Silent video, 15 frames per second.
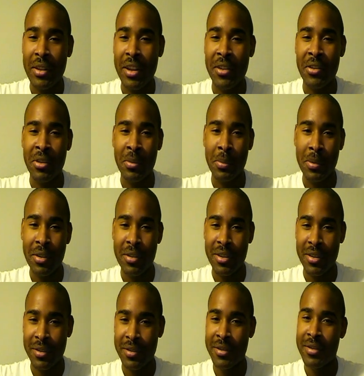like a normal
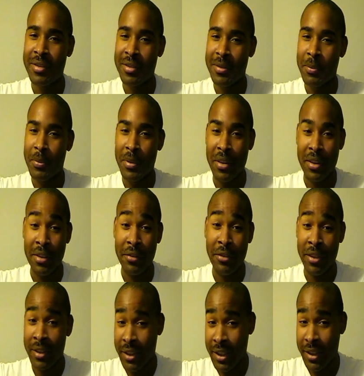person. But then you
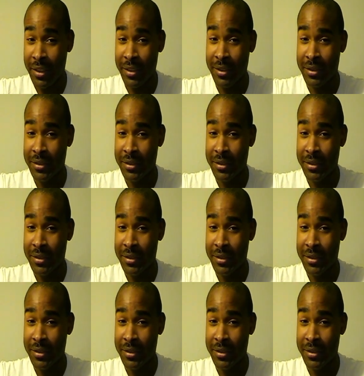find out